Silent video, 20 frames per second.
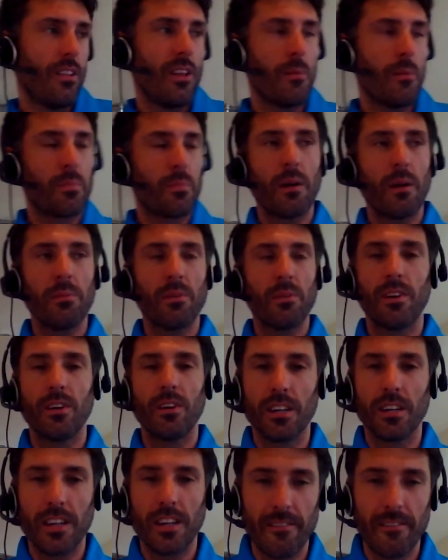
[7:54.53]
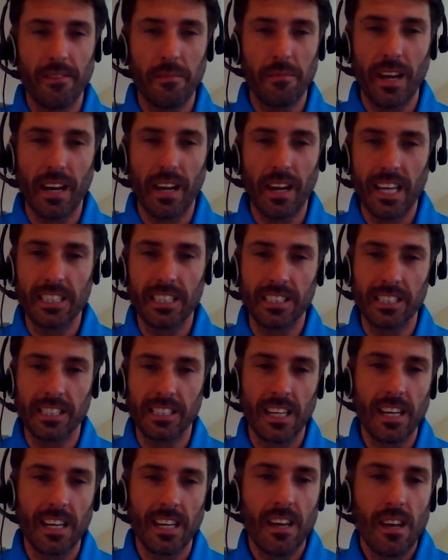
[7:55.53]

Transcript: they probably are on heavy medication.